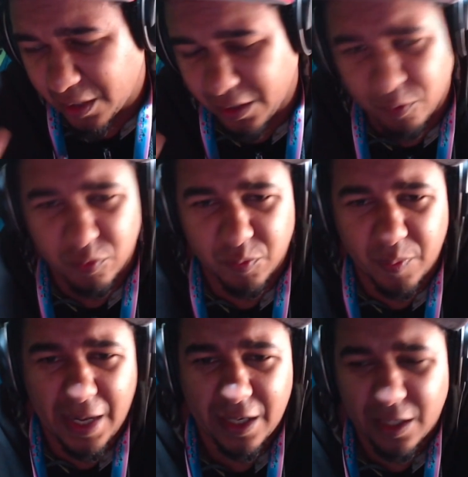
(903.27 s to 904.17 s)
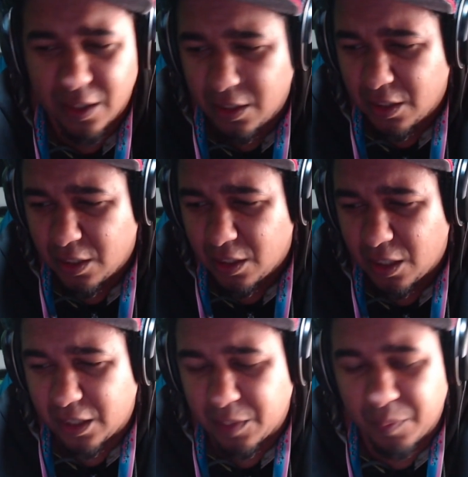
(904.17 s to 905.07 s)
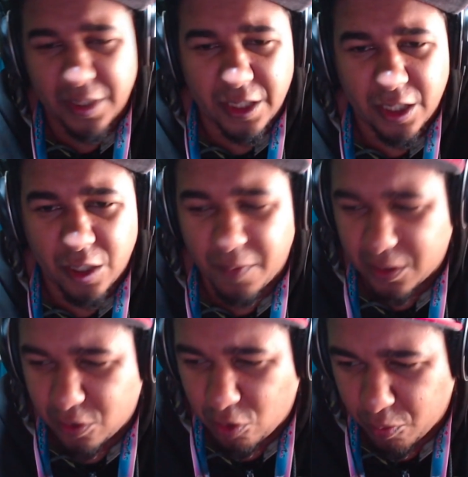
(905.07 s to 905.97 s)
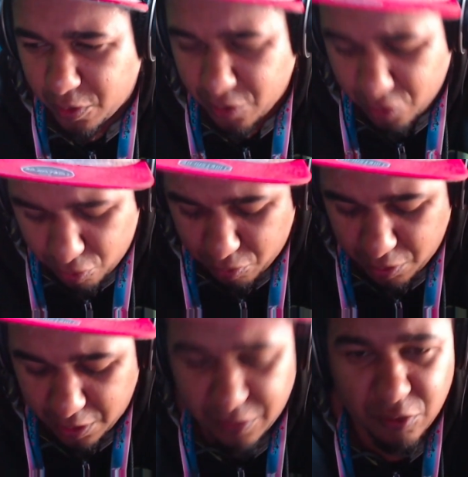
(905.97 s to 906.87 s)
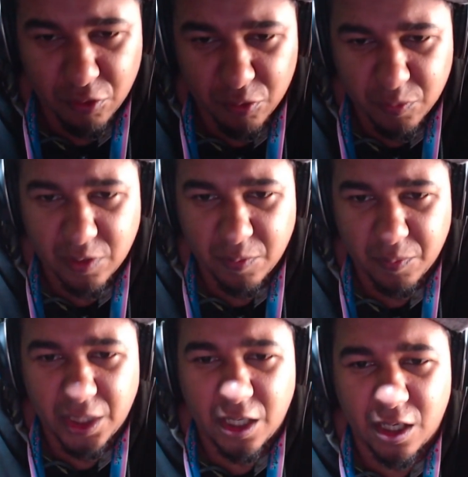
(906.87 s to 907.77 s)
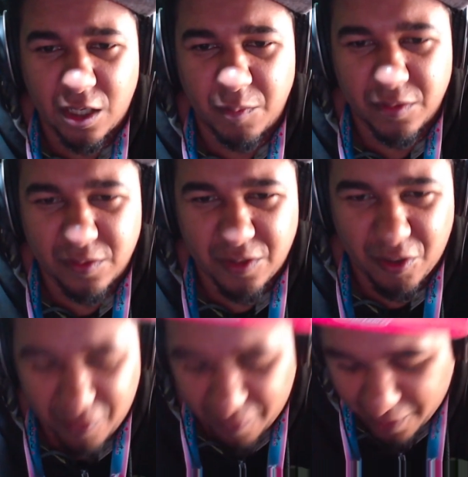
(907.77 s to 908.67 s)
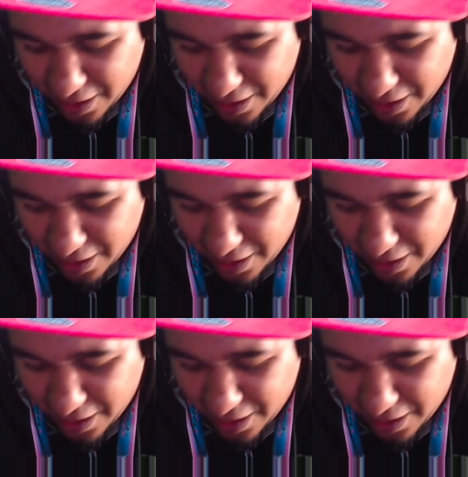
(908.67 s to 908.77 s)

and this was back at the beginning of October, so excuse me, you know, if